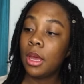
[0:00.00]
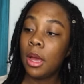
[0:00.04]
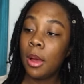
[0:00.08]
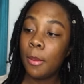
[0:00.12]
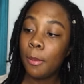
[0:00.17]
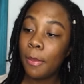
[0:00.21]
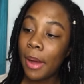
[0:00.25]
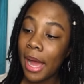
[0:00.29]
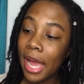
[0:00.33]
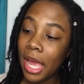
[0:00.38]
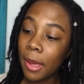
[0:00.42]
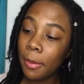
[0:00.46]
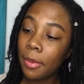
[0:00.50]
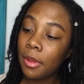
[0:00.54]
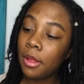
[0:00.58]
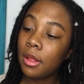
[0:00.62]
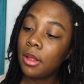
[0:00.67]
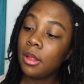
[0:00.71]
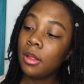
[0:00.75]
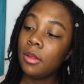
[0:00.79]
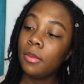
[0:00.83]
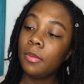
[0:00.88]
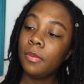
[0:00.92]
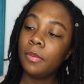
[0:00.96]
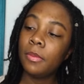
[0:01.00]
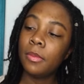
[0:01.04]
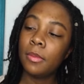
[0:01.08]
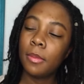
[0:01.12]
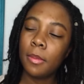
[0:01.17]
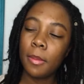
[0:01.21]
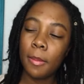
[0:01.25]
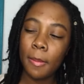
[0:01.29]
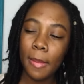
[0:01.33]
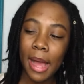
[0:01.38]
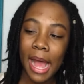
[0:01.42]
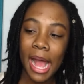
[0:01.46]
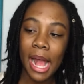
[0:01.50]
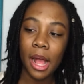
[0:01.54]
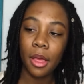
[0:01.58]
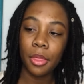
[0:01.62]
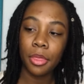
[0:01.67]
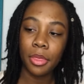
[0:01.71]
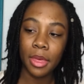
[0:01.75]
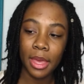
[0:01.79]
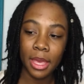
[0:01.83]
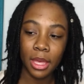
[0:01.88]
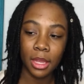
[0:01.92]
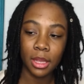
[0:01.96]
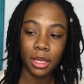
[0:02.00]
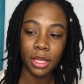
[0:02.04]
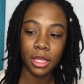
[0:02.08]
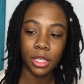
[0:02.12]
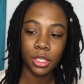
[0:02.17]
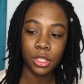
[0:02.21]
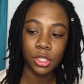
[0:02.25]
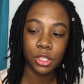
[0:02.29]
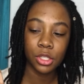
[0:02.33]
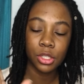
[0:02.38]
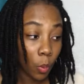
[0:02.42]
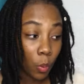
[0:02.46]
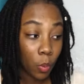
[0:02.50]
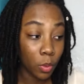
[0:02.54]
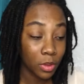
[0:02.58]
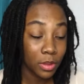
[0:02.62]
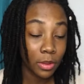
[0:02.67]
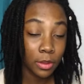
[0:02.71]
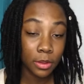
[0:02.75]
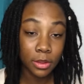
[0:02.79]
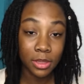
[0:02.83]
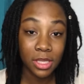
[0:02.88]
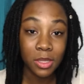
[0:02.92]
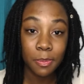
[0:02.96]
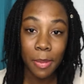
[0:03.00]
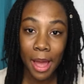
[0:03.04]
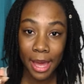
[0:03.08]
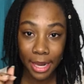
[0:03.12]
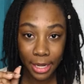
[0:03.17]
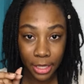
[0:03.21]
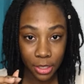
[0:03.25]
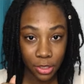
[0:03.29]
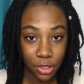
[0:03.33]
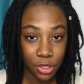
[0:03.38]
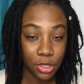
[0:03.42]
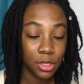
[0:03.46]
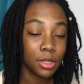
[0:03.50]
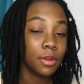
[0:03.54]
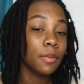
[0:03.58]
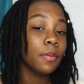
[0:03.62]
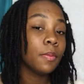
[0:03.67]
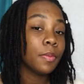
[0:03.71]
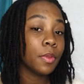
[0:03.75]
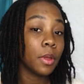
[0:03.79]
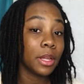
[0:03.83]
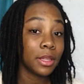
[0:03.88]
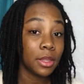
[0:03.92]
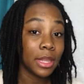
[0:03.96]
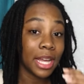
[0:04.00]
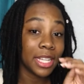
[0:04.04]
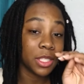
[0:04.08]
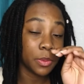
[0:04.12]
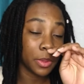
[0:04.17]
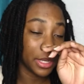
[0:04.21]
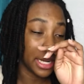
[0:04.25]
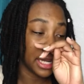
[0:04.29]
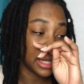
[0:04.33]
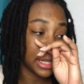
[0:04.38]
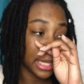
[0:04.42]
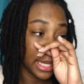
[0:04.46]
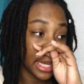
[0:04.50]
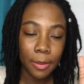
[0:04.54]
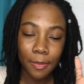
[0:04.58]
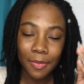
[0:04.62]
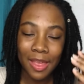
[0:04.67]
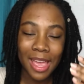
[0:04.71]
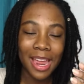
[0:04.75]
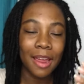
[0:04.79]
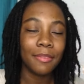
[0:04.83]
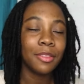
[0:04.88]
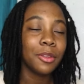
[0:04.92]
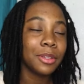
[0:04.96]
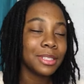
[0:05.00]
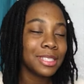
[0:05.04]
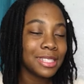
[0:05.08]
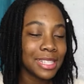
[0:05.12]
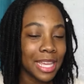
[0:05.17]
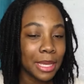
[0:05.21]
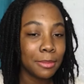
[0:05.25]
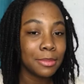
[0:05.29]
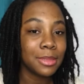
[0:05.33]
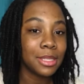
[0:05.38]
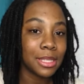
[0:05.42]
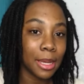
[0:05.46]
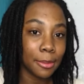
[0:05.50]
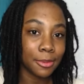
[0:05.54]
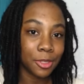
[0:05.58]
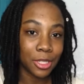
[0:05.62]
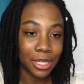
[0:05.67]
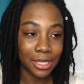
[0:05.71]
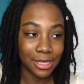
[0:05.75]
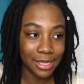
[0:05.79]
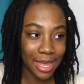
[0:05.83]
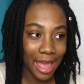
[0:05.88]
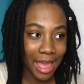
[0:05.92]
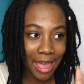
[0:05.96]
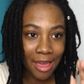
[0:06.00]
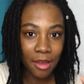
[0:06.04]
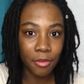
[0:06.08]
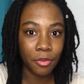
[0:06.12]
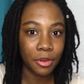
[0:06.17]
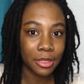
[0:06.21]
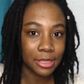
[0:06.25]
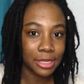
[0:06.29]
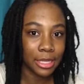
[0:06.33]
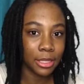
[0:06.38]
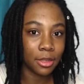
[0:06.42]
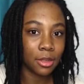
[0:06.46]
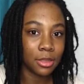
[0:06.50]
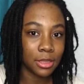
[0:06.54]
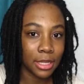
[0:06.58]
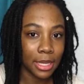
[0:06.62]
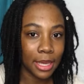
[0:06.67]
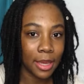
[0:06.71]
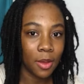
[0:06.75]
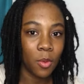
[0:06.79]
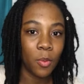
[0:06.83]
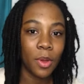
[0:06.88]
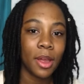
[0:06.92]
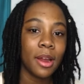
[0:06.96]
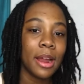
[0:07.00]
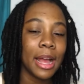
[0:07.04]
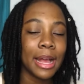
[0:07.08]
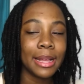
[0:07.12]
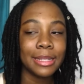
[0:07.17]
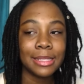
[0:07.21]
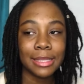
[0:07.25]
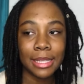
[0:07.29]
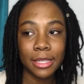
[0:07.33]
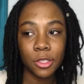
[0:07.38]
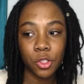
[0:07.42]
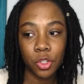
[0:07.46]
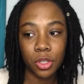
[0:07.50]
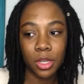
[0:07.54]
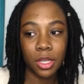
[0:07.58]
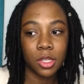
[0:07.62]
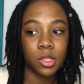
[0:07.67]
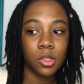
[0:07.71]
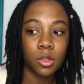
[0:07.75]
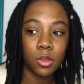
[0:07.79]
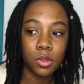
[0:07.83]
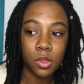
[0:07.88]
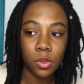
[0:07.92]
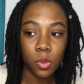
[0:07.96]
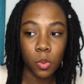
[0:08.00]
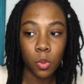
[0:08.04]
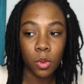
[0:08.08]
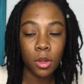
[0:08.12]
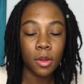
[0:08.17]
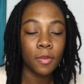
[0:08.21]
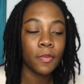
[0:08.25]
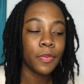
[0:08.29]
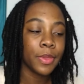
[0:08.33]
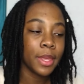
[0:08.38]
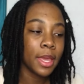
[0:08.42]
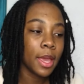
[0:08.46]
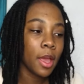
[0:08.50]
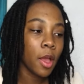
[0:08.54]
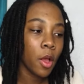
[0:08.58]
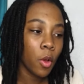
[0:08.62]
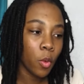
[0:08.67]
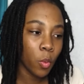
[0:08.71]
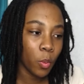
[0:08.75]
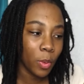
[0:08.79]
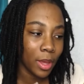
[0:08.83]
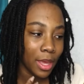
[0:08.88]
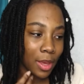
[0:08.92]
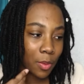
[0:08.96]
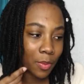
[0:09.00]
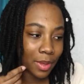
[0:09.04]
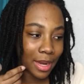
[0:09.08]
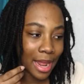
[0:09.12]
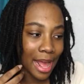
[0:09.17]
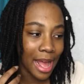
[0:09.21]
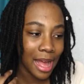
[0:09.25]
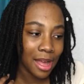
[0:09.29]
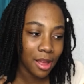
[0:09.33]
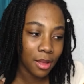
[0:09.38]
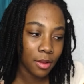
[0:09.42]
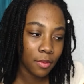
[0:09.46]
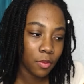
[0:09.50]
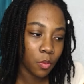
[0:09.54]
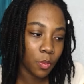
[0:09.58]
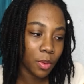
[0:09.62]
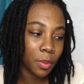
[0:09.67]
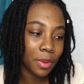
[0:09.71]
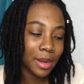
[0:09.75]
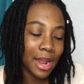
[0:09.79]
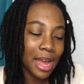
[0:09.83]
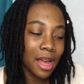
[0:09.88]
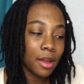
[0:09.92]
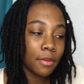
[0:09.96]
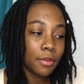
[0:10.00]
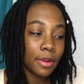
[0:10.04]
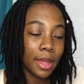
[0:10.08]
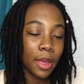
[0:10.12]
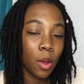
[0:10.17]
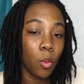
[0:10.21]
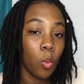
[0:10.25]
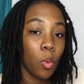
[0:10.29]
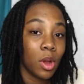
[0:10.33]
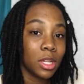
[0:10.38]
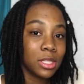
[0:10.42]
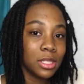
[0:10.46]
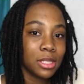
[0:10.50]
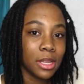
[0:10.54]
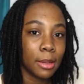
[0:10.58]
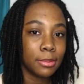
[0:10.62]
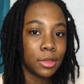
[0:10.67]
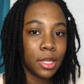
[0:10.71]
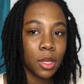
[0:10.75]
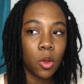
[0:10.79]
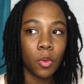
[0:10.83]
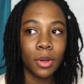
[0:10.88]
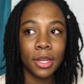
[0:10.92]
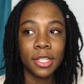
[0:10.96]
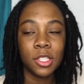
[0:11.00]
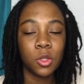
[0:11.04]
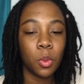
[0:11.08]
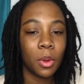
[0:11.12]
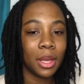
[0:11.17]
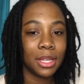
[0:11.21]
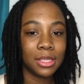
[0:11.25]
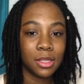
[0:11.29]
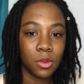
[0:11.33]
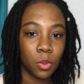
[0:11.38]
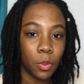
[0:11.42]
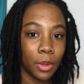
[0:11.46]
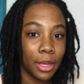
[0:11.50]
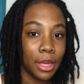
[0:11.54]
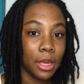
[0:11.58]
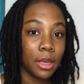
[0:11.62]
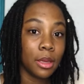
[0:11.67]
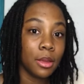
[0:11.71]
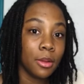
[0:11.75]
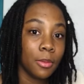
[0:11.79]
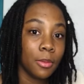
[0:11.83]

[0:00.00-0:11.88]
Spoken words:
Bible, math, English, Spanish. But that's what I take. I have those same subjects every single day, whereas in traditional school, we would have like one subject only twice a week